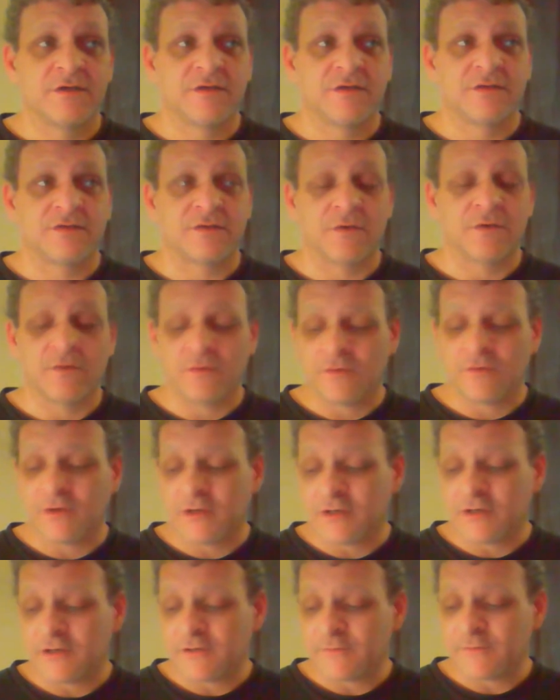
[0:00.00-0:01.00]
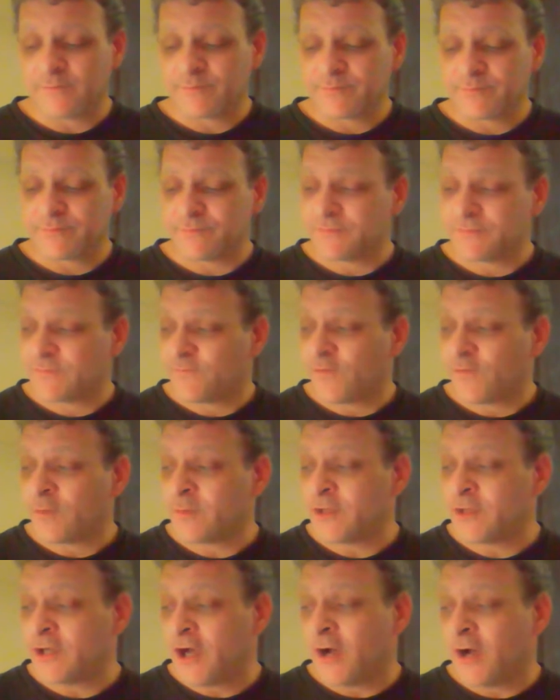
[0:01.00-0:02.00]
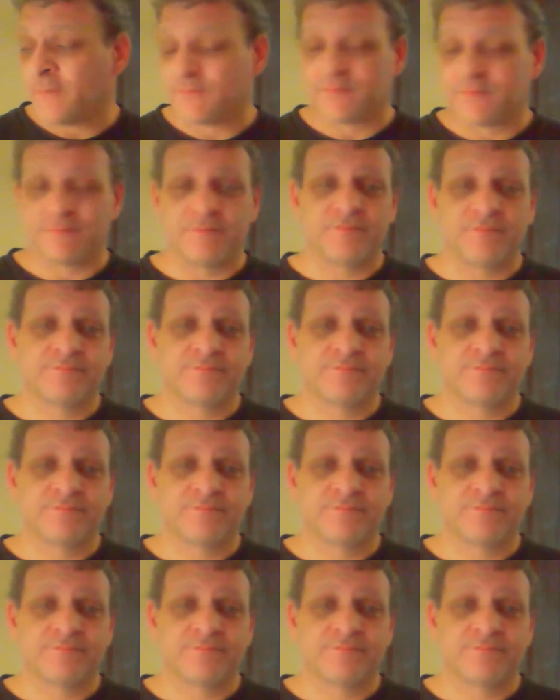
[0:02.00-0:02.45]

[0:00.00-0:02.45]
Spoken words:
so for me, Up